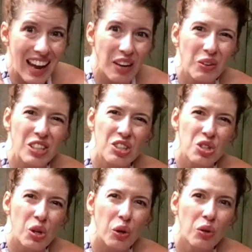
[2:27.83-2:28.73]
I don't need to
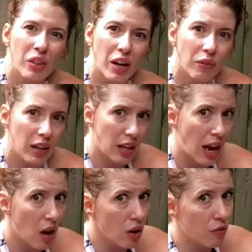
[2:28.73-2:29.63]
show you that right now.